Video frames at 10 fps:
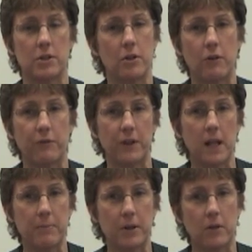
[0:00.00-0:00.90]
you don't fill
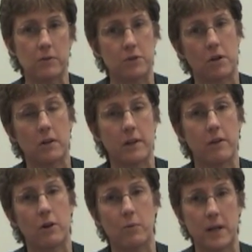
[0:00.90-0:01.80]
up the whole journal and
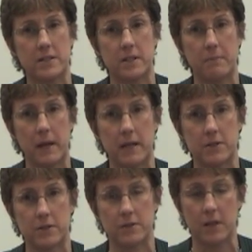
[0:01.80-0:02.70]
there are wasted
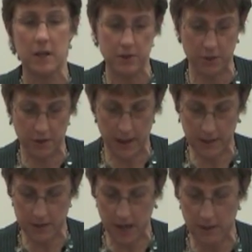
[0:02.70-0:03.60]
pages. So the
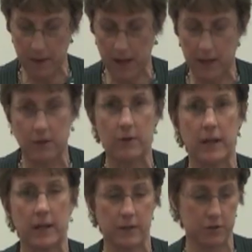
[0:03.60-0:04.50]
next time I
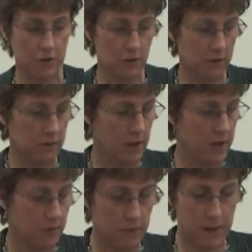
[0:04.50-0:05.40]
created a journal,
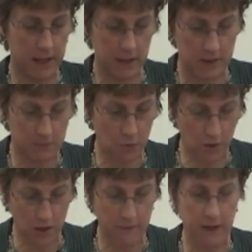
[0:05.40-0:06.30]
we made it
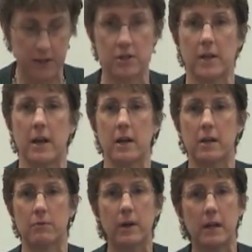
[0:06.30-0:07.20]
more of a
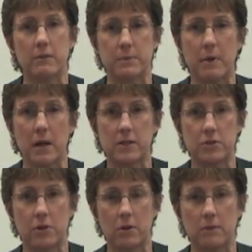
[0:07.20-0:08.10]
generic reading response
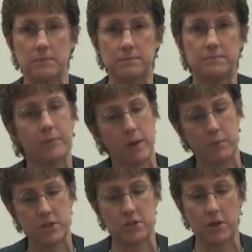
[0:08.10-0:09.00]
journal, and
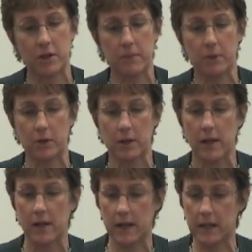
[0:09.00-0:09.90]
we started a book,
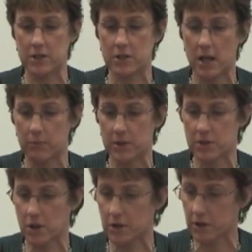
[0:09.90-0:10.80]
and each time we
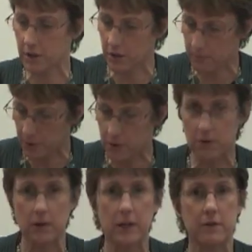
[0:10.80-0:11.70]
started a new book
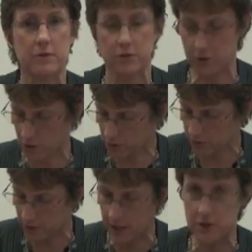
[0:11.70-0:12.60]
or literature circle,
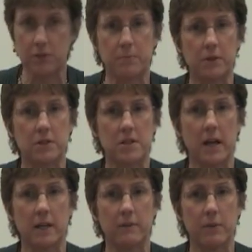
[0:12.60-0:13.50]
then they just put the
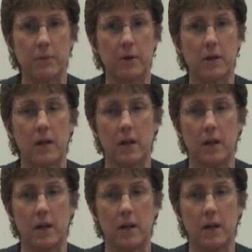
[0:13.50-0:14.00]
title of the book